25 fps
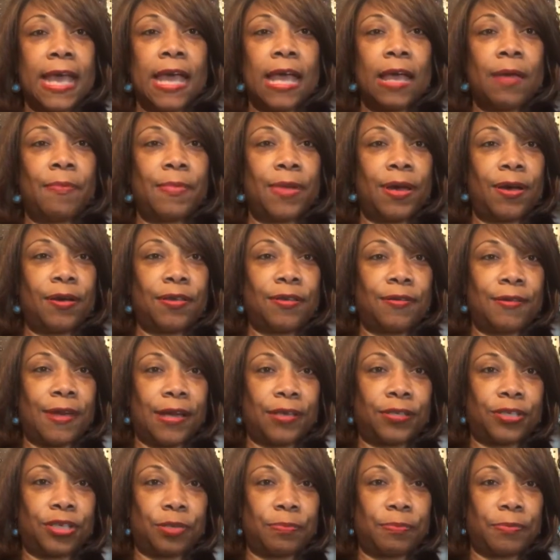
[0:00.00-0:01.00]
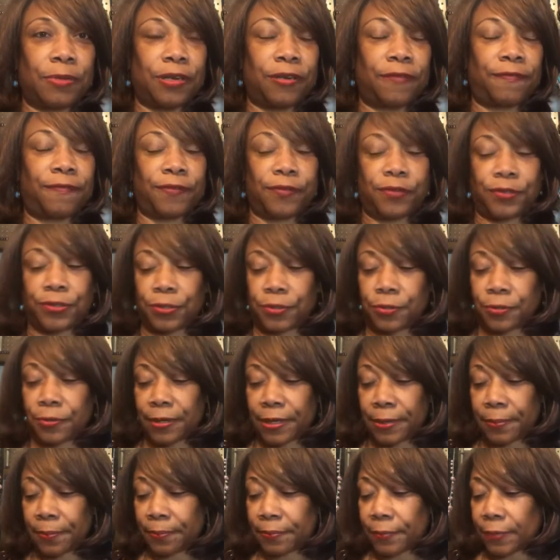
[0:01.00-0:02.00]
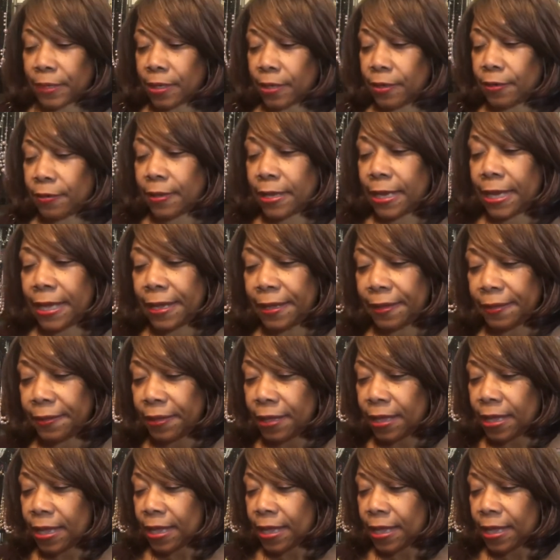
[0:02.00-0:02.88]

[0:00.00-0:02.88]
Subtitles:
and mail you out your beautiful jewelry. Okay.